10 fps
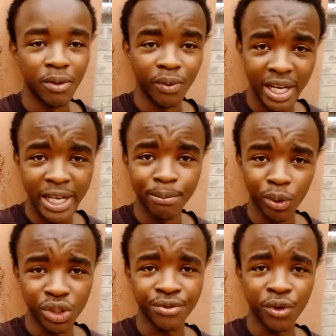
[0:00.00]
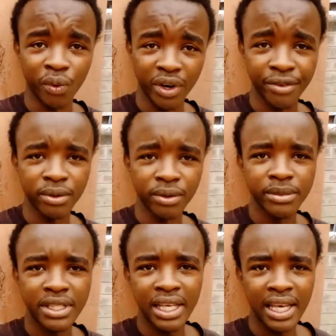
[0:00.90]
really push for
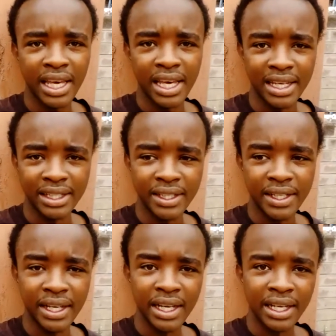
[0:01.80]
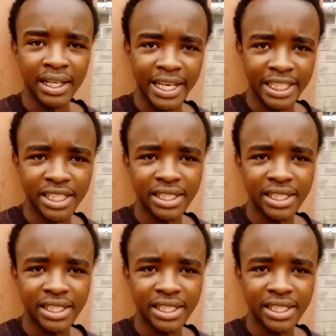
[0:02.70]
reforms and get